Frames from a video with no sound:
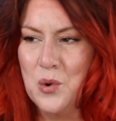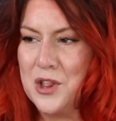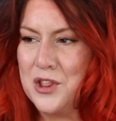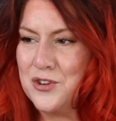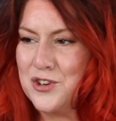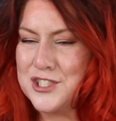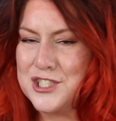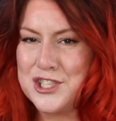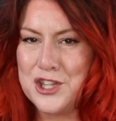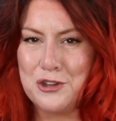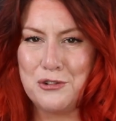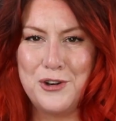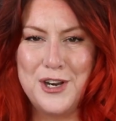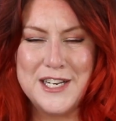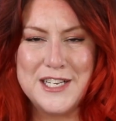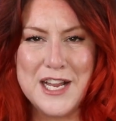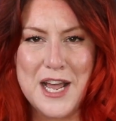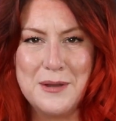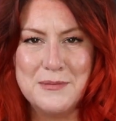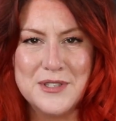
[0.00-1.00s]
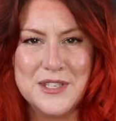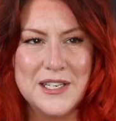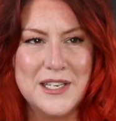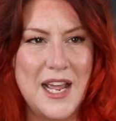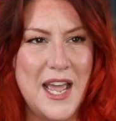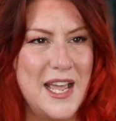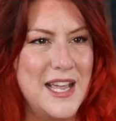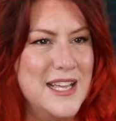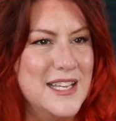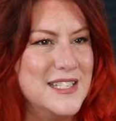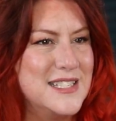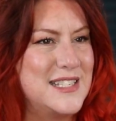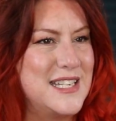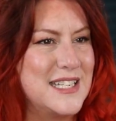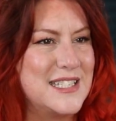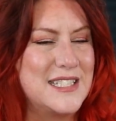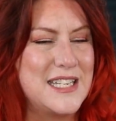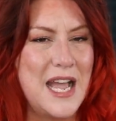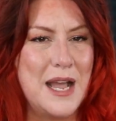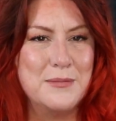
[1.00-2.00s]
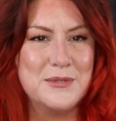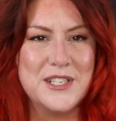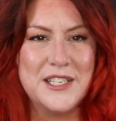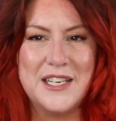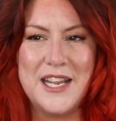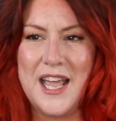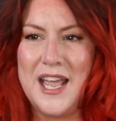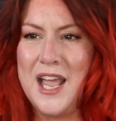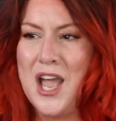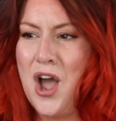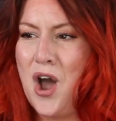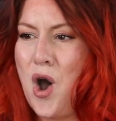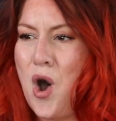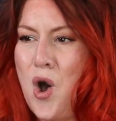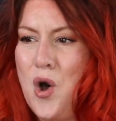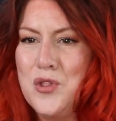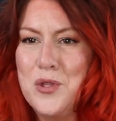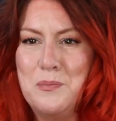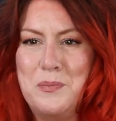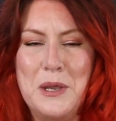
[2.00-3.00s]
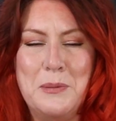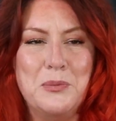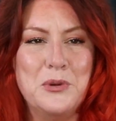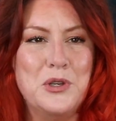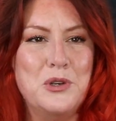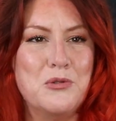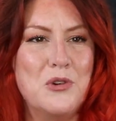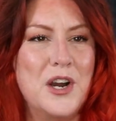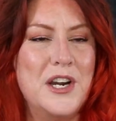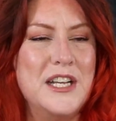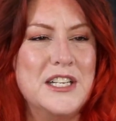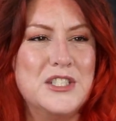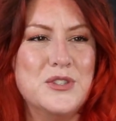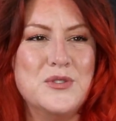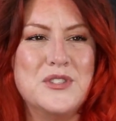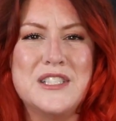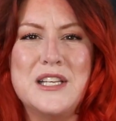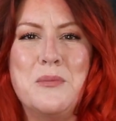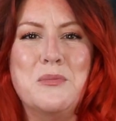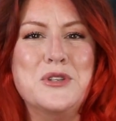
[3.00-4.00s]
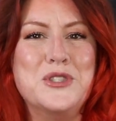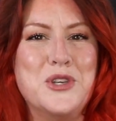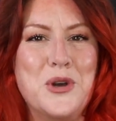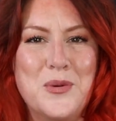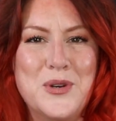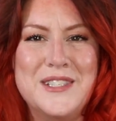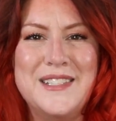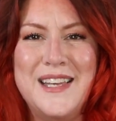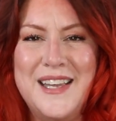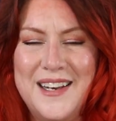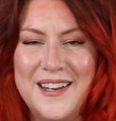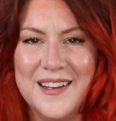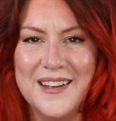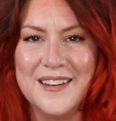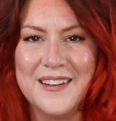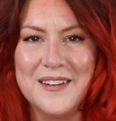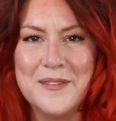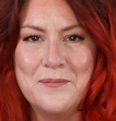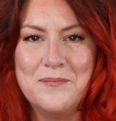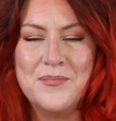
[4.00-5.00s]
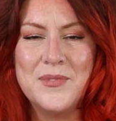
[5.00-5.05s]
whether it's three times a day, six times a day, all the people you run into, someone's always eating.